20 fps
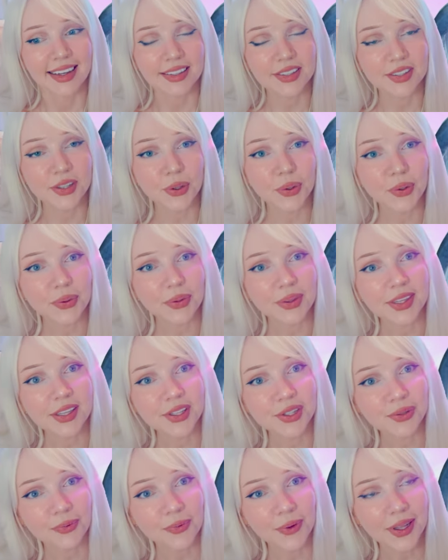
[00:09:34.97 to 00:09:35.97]
So the
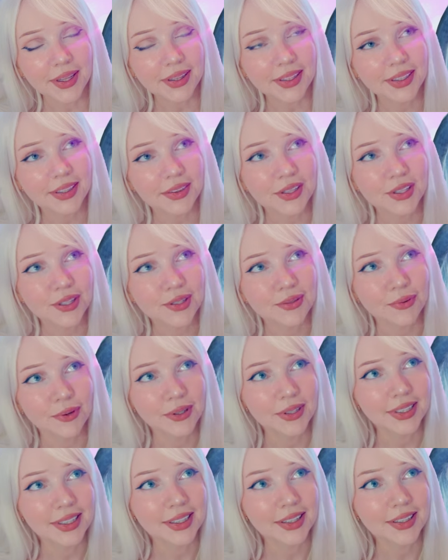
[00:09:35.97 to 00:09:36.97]
swollen
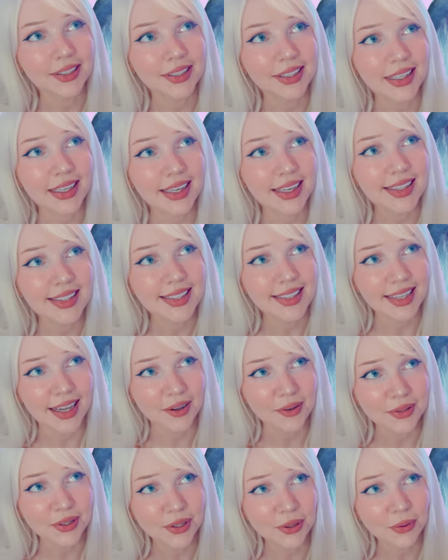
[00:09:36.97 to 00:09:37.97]
look, it
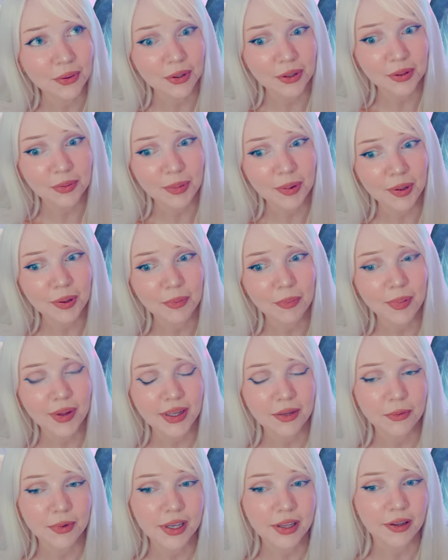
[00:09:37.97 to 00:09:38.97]
sounds horrible,
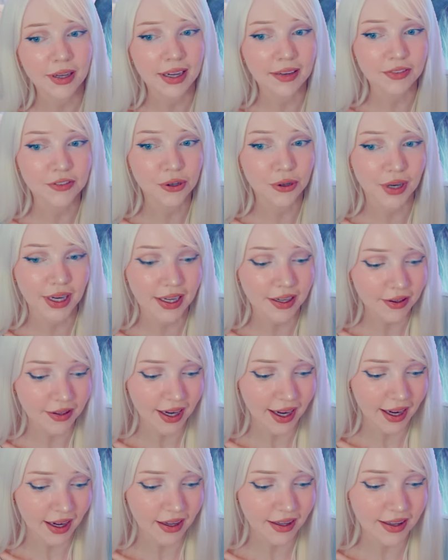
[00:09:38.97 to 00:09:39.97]
but when you have crater
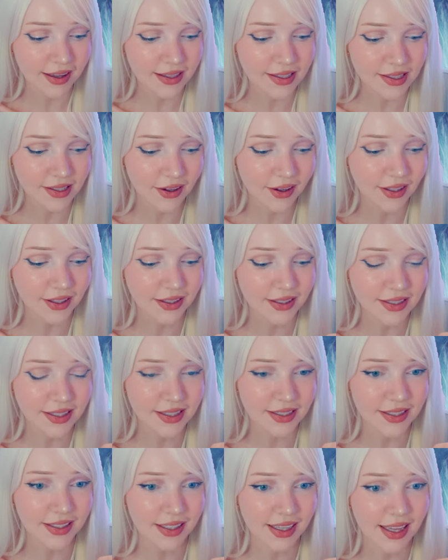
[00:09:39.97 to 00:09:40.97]
acne
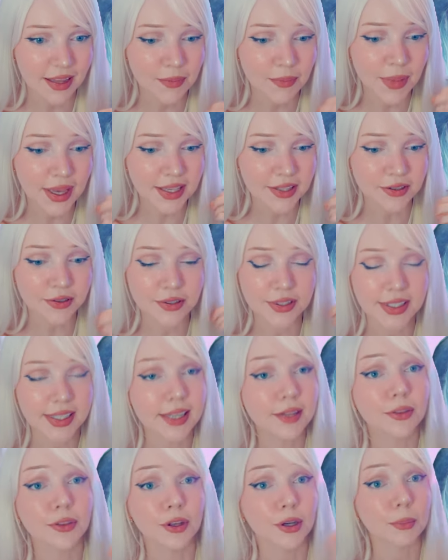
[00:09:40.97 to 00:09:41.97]
scars, it makes your
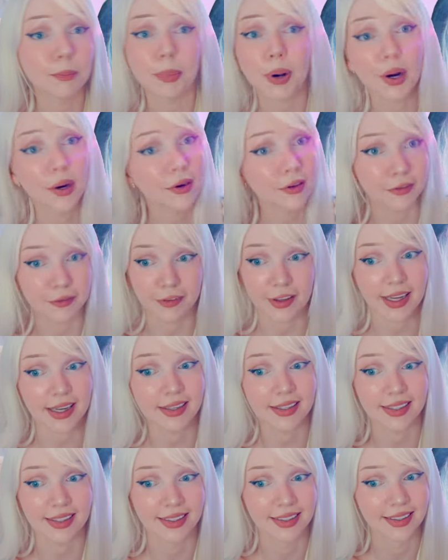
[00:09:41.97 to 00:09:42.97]
skin look
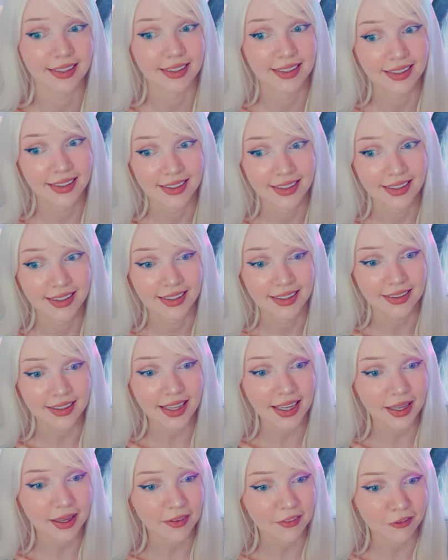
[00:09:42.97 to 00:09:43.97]
perfect.
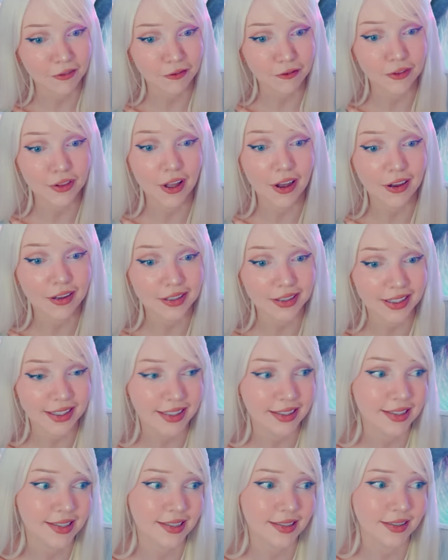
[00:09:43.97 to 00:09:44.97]
Like,
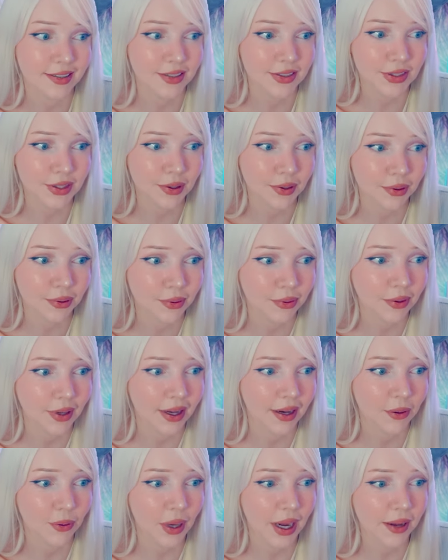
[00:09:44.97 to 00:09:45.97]
flawless. So,
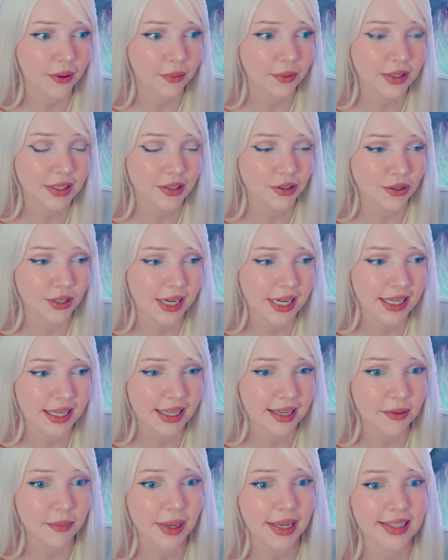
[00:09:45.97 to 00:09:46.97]
I was trying to
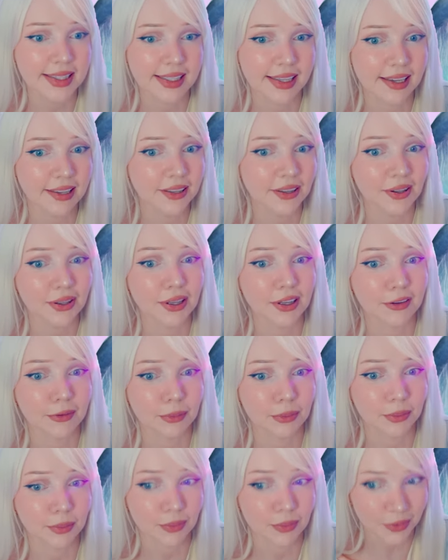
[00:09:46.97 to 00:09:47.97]
get my skin to look
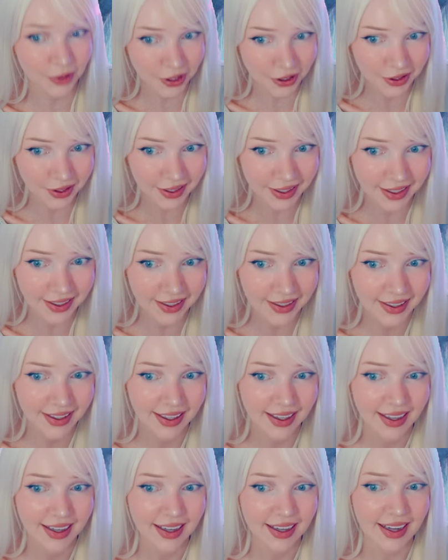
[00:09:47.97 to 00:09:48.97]
good.
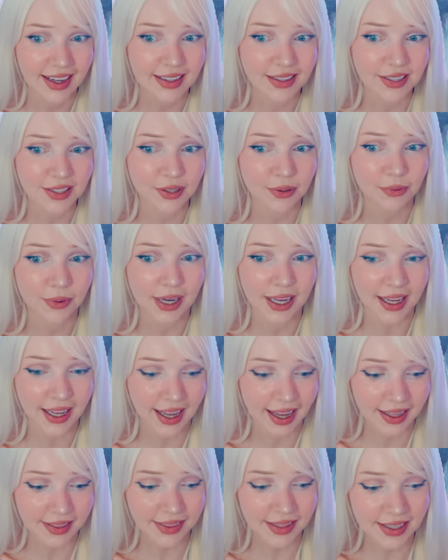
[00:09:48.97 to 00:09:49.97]
And so, when I
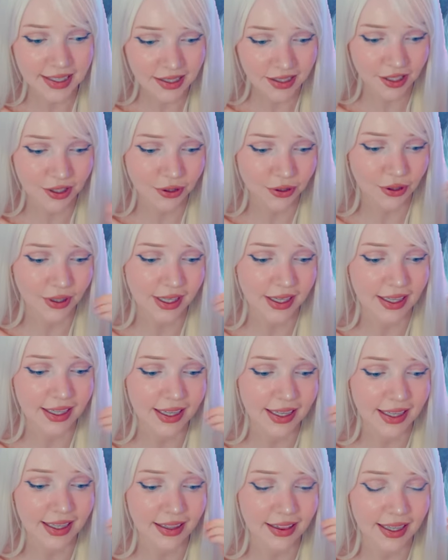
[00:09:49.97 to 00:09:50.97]
had these
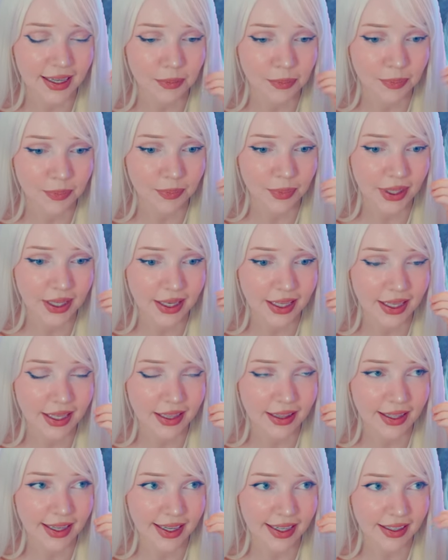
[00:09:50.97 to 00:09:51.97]

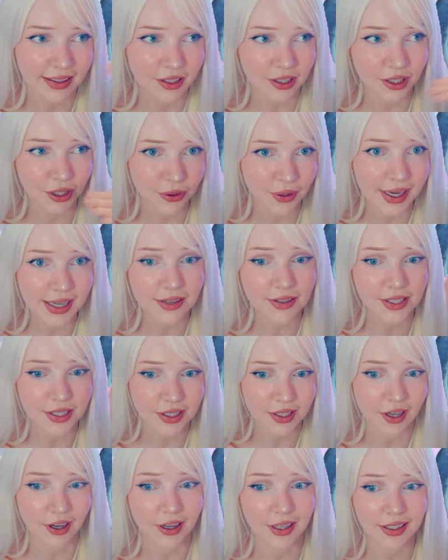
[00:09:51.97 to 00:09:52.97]
pitted crater
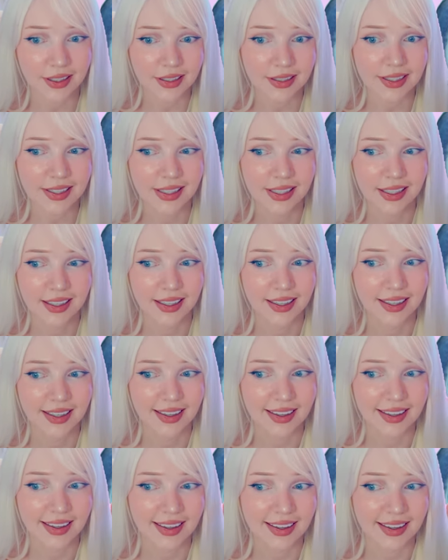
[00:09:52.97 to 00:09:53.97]
scars,
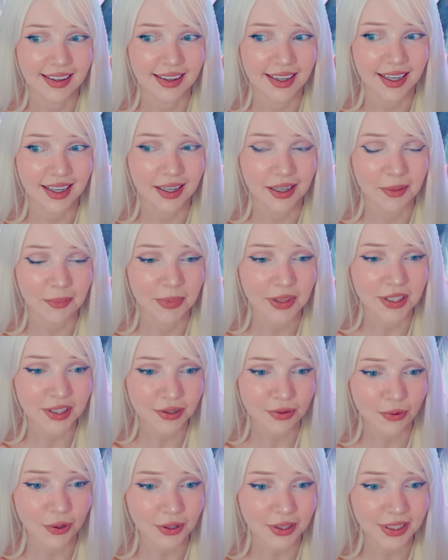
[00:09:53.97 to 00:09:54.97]
the
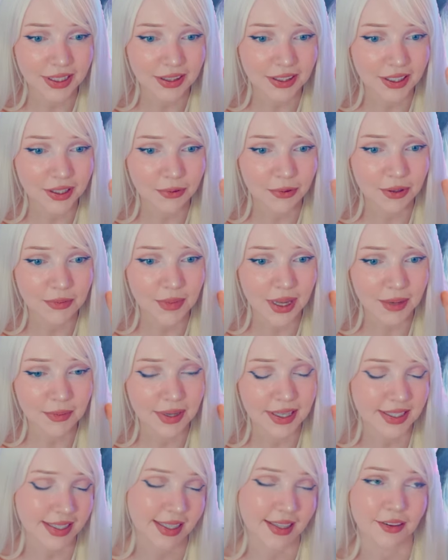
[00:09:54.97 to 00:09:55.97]
swollen look would make
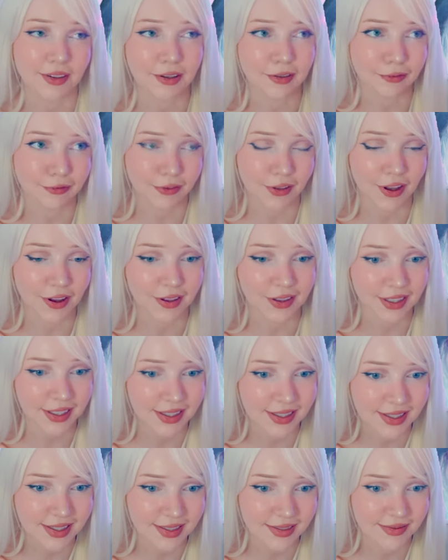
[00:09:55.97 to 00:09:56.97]
my skin look
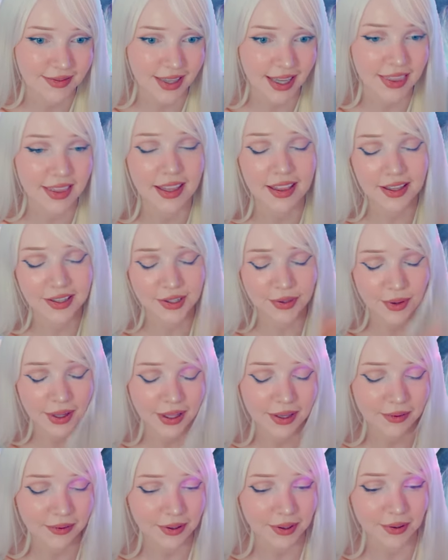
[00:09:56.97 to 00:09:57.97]
flawless. And then the
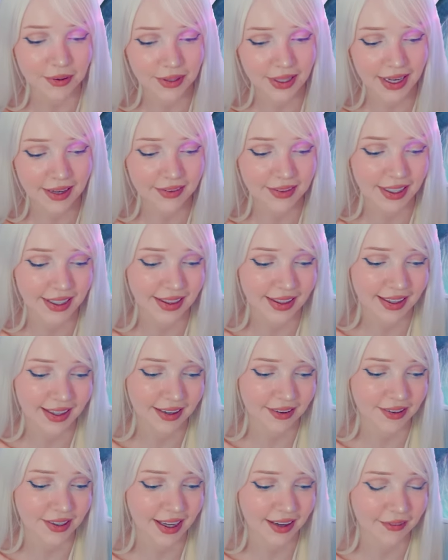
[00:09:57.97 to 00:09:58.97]
swelling would go down, and then
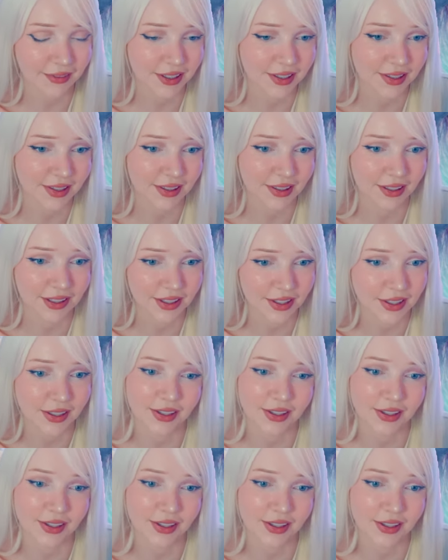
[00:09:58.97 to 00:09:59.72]
I would have the the